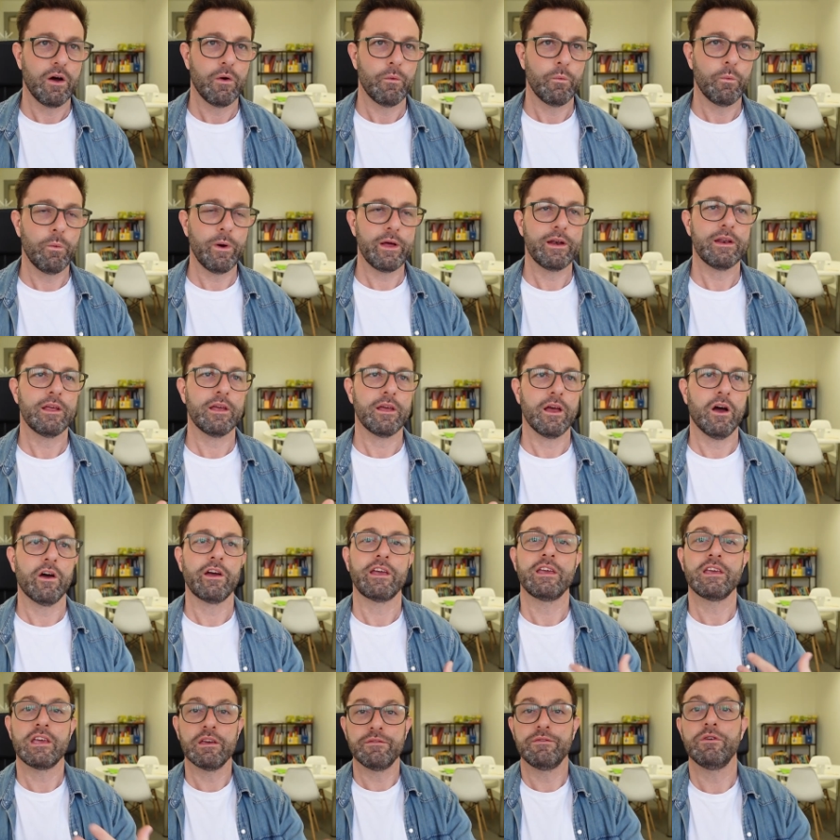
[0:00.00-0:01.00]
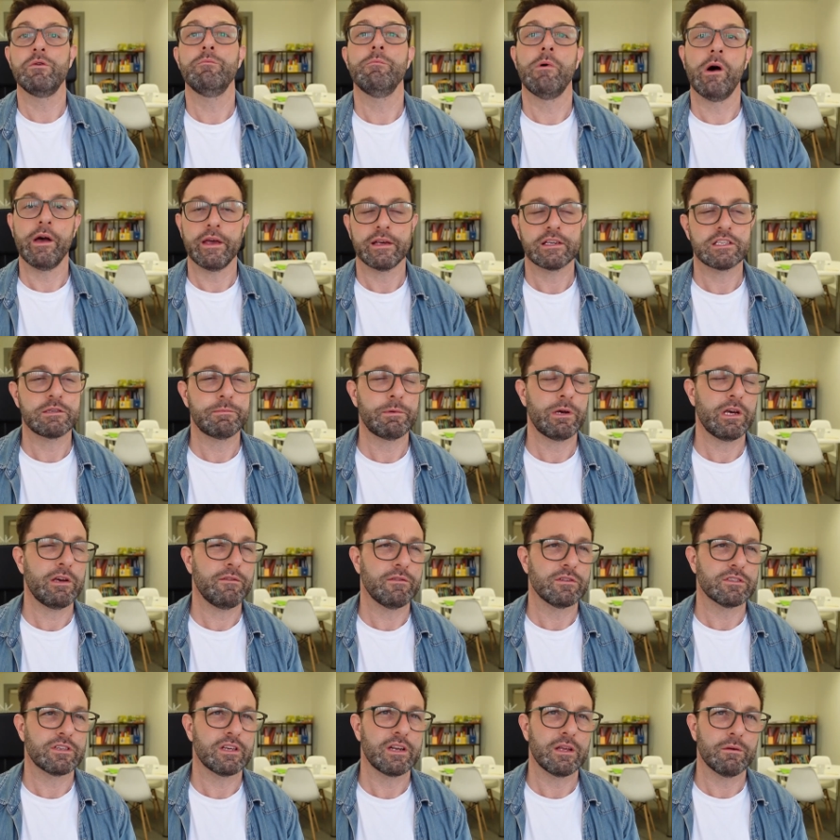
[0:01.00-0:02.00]
when it, I can give you my
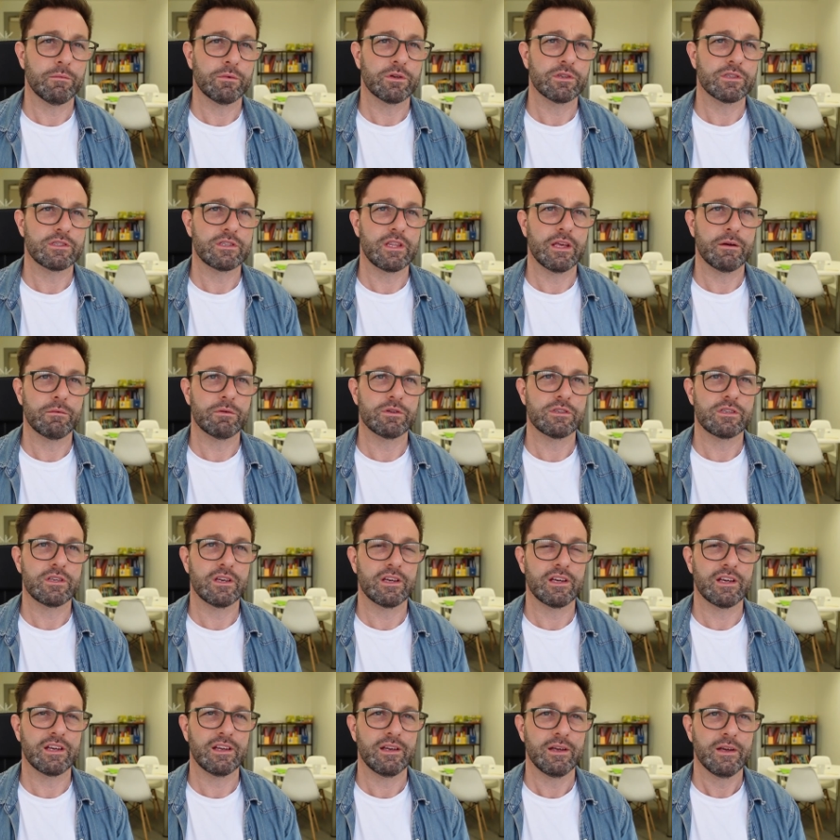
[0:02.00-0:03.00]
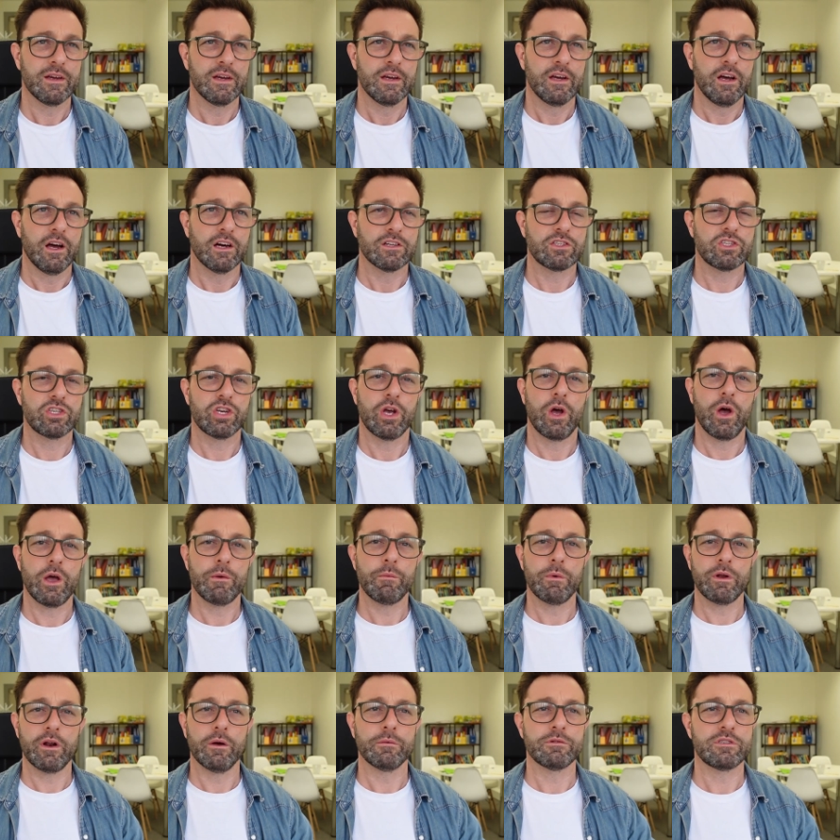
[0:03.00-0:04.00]
experience. And it was, there was a, a time
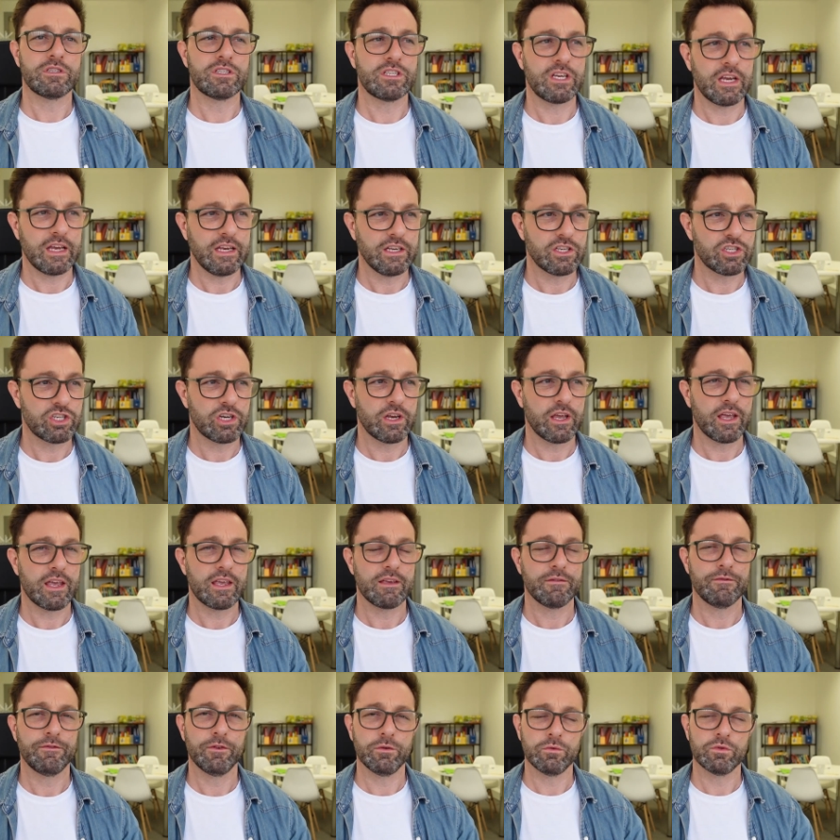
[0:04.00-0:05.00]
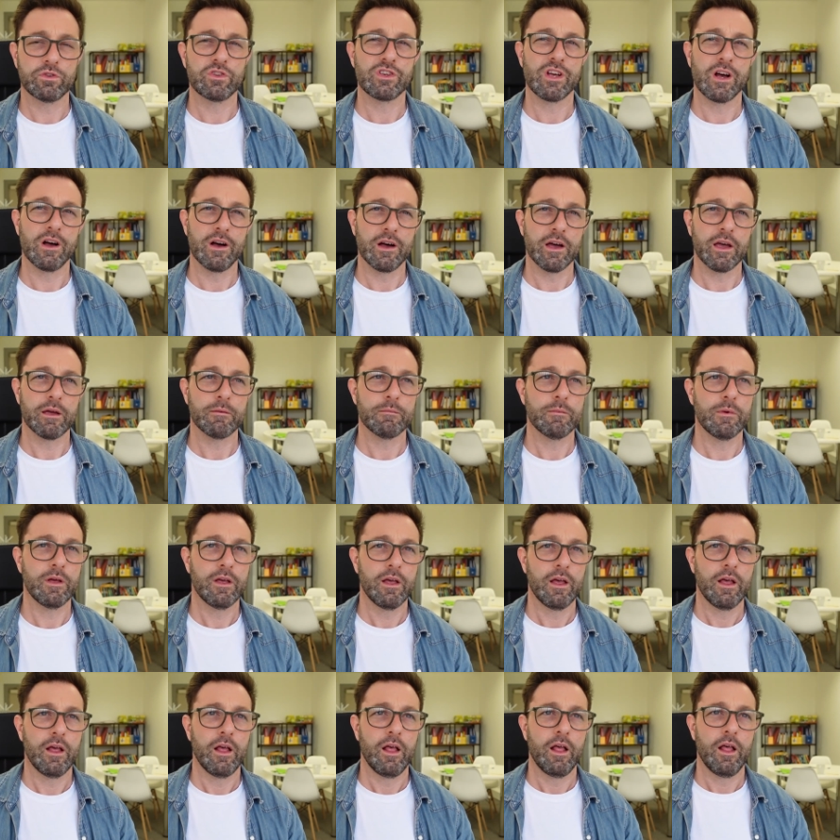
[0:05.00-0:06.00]
when I was teaching full time
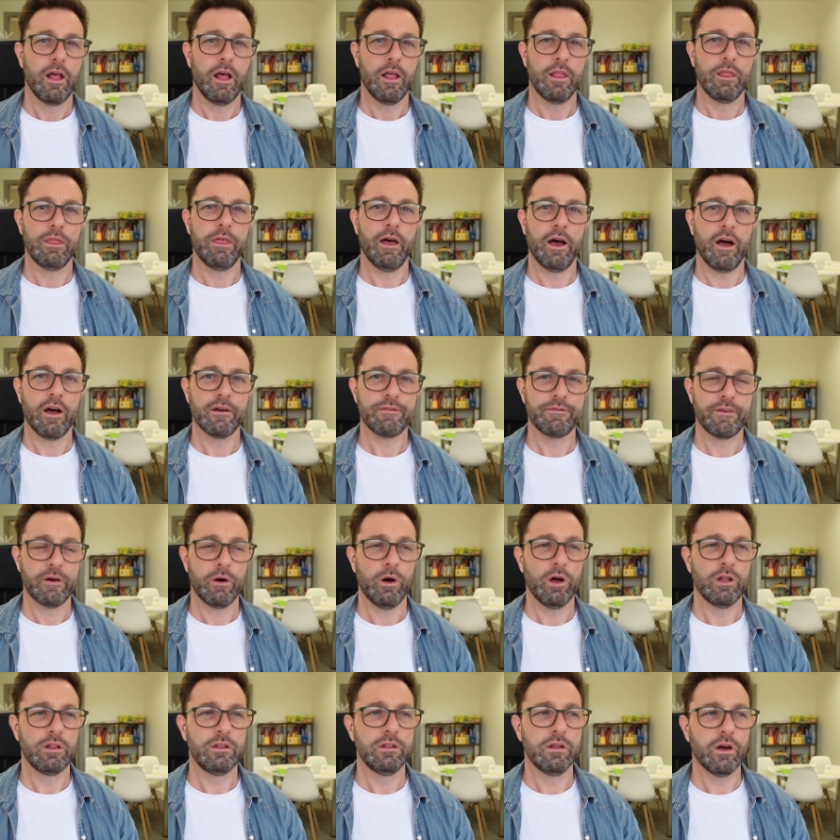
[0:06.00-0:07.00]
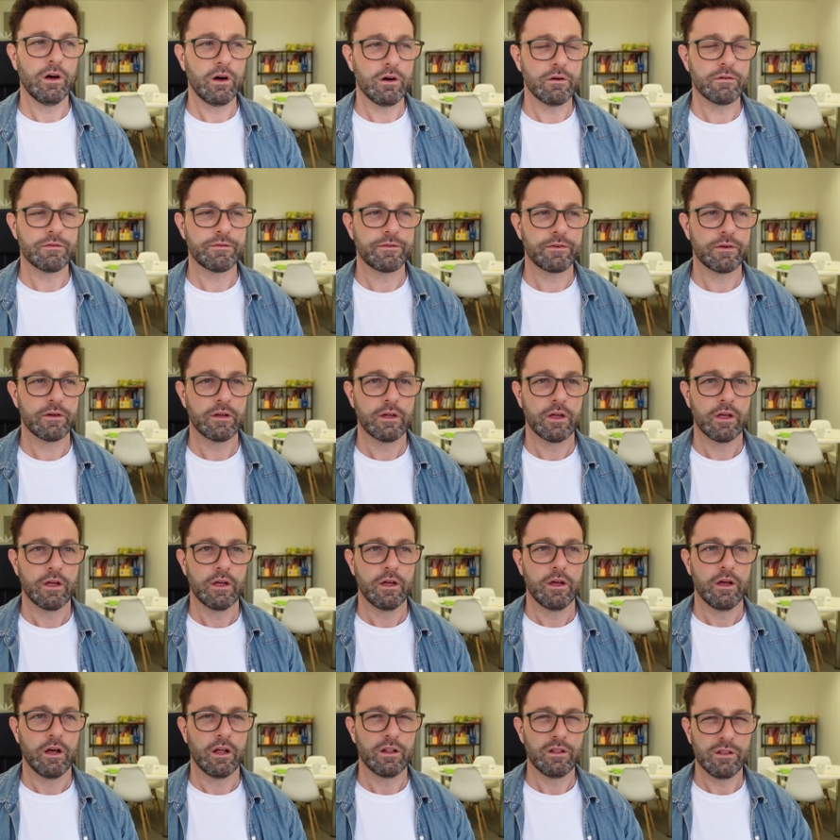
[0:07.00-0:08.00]
that I felt a lot of,
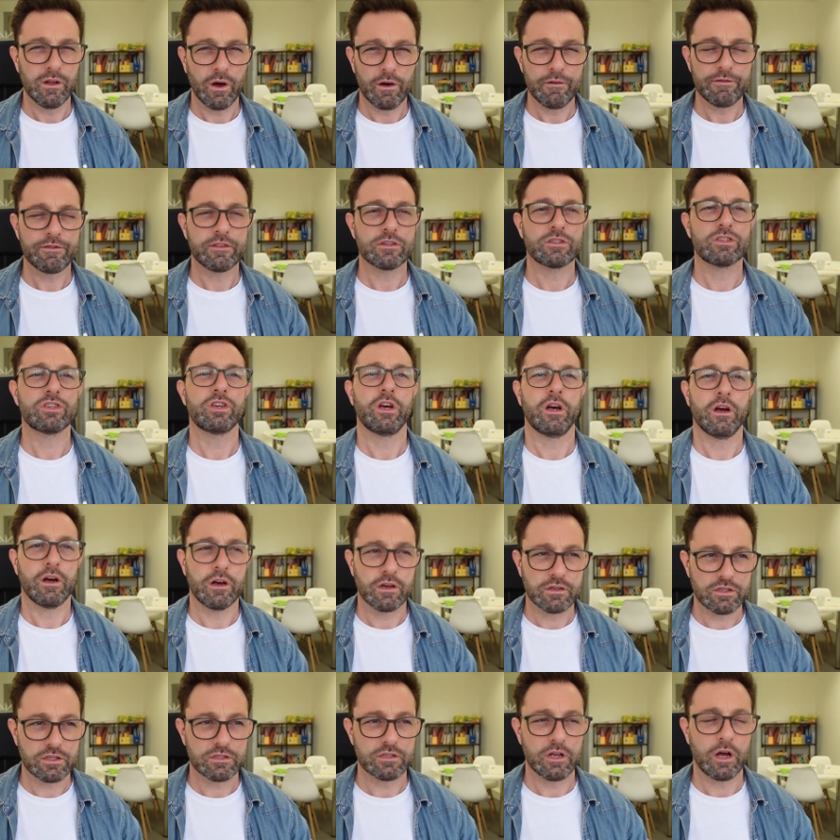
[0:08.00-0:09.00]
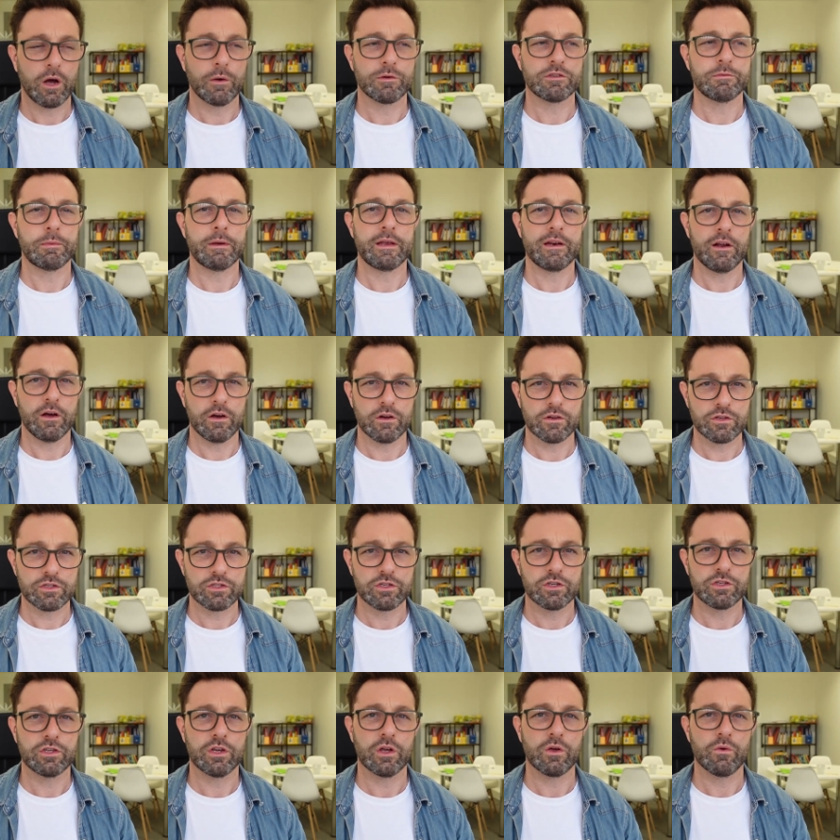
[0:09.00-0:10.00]
a lot of the tasks I was being asked
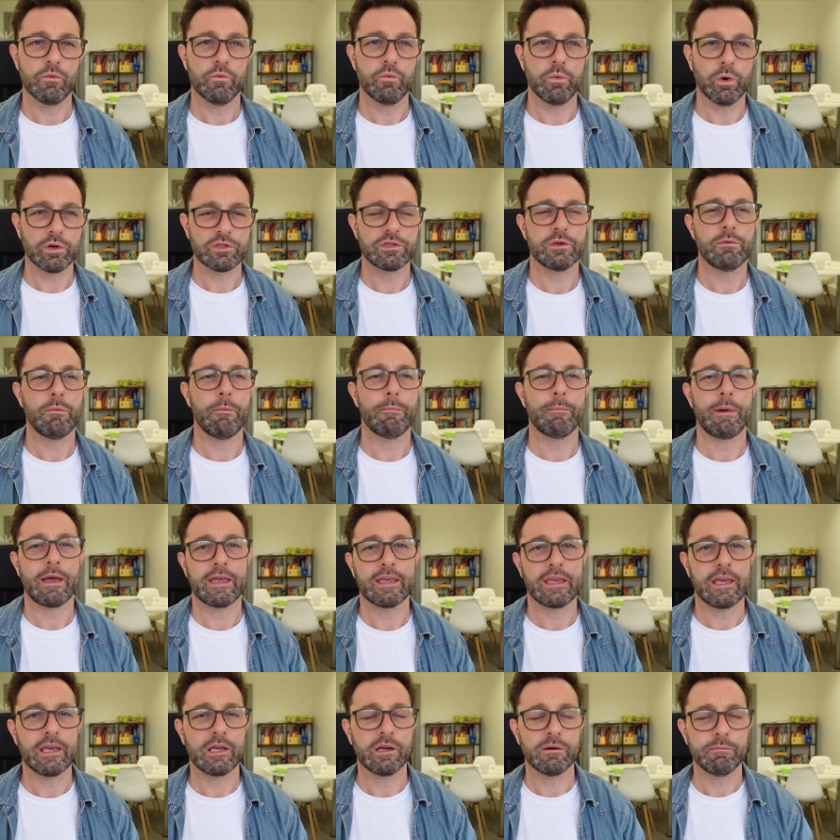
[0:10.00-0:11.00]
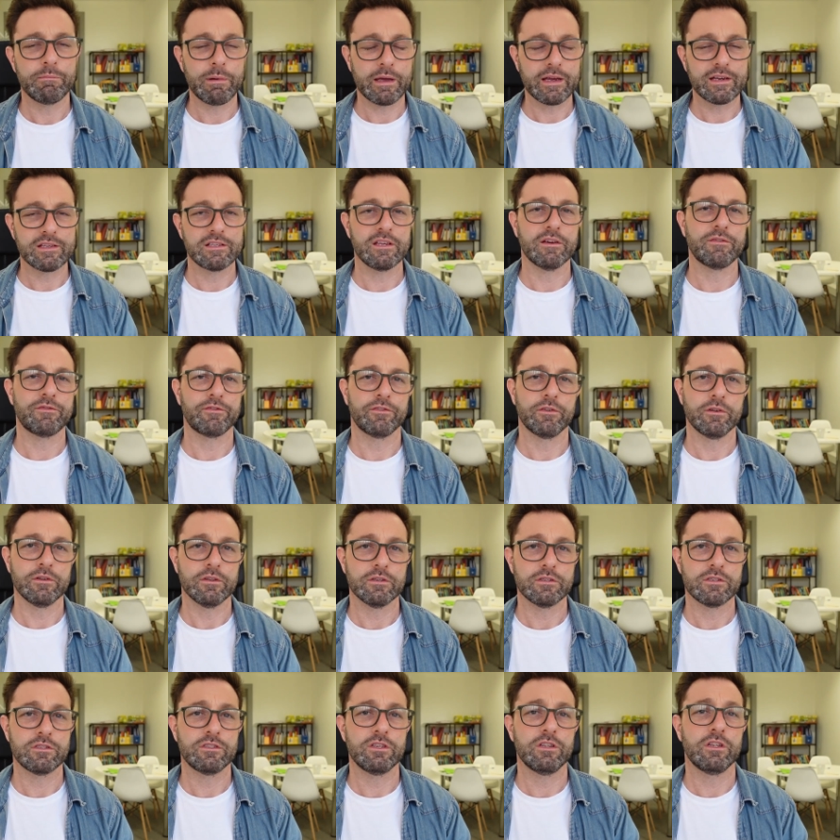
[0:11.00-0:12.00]
to do wasn't making a big
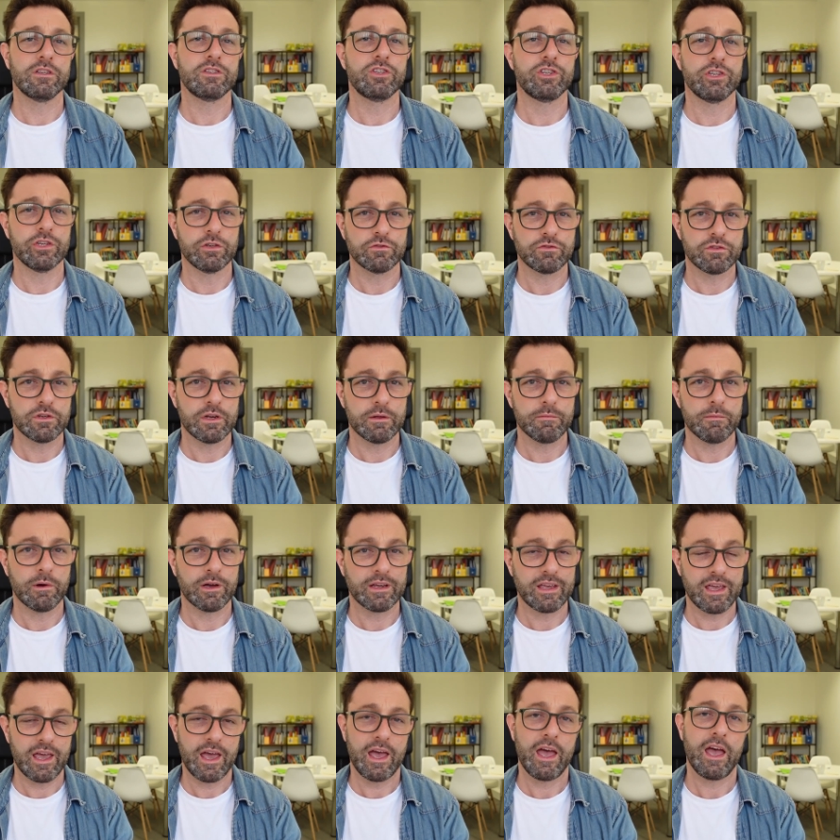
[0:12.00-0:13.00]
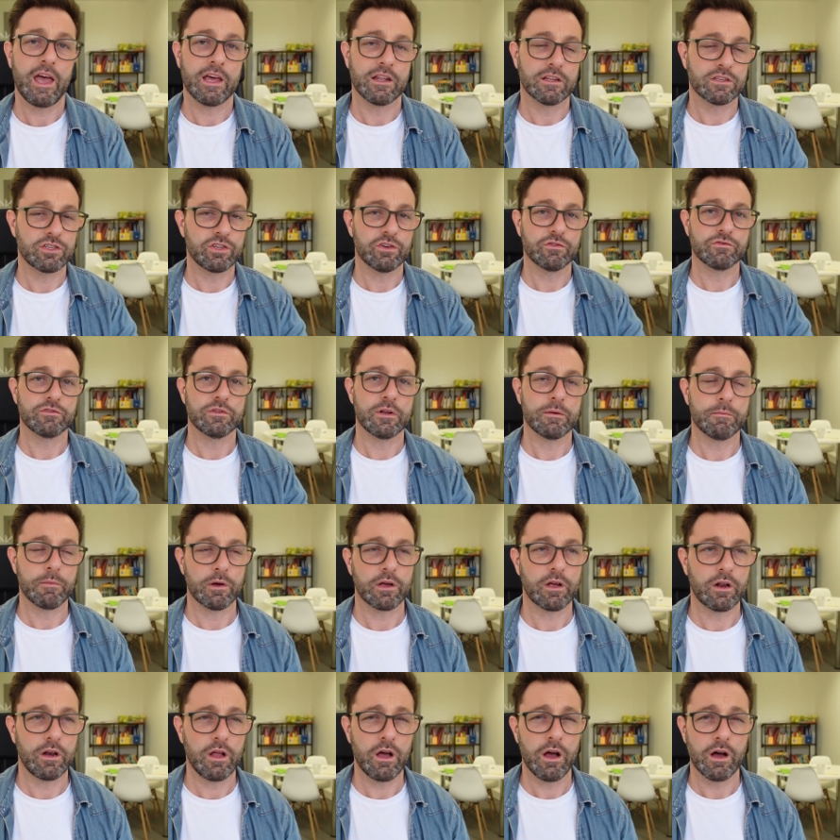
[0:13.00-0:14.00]
difference to the children in my care, the children in my
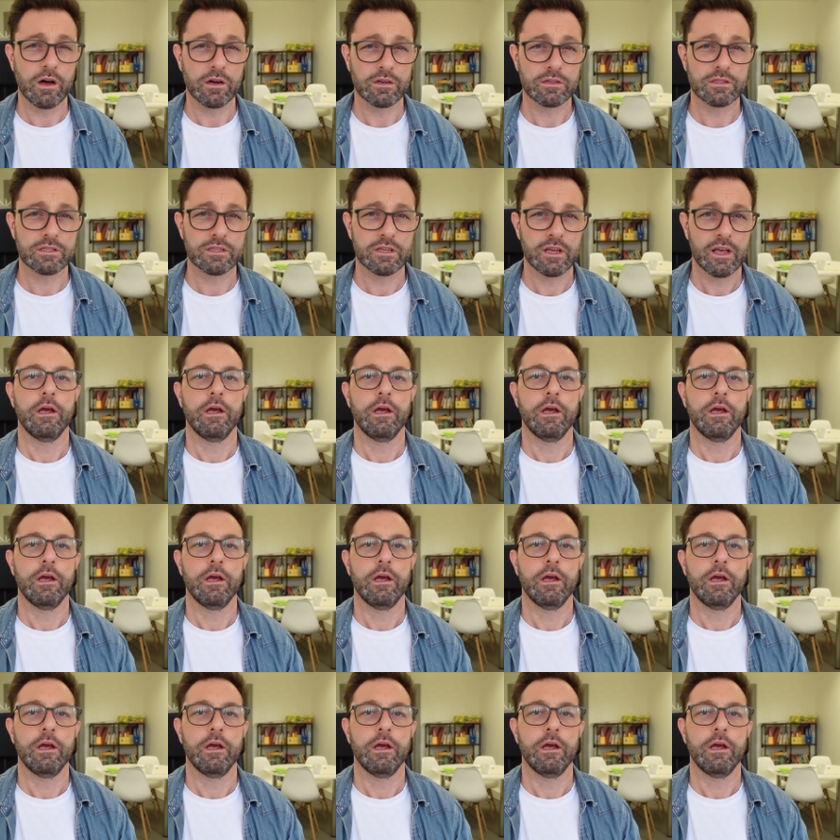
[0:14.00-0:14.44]
class.